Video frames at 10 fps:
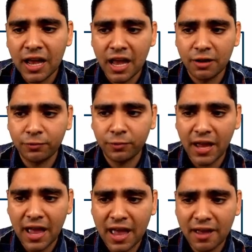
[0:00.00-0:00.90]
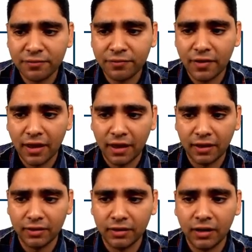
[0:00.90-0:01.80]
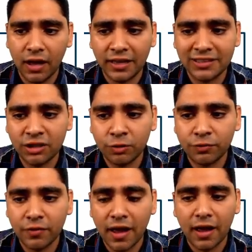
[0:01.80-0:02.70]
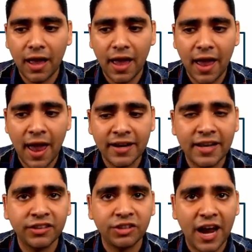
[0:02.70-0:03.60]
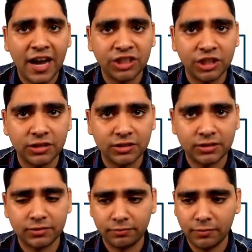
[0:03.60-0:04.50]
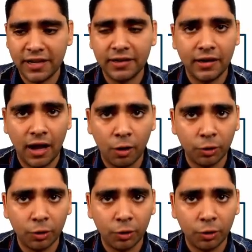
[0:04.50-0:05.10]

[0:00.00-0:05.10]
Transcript: if we have a set of n interactions in our